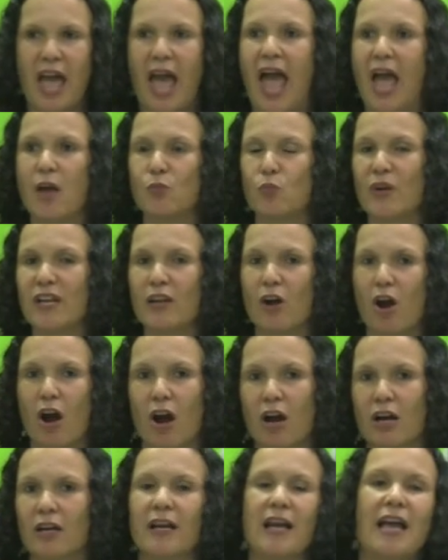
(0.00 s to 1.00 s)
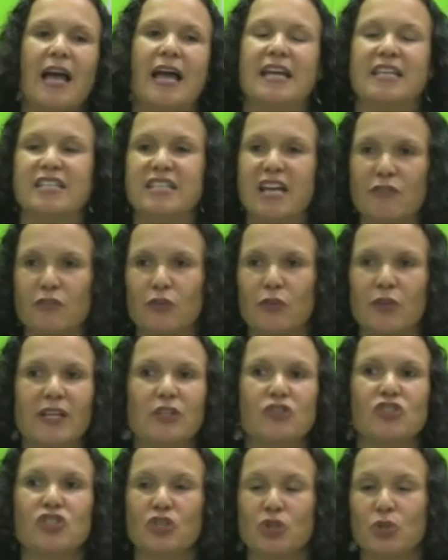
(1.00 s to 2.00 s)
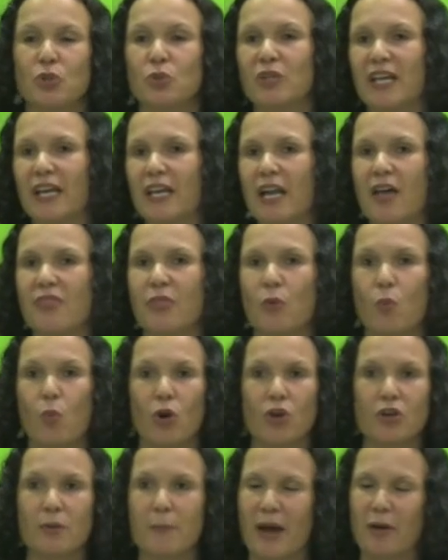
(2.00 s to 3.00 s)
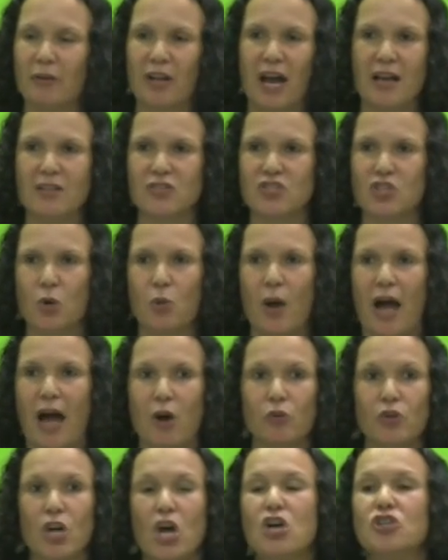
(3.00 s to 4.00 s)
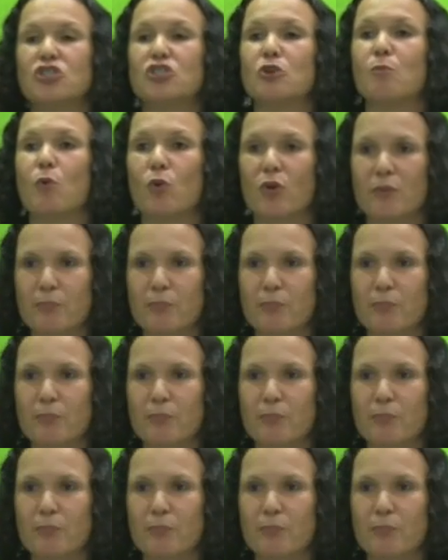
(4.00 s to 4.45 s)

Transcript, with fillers: and we are endeavoring to get the word about iSow out to more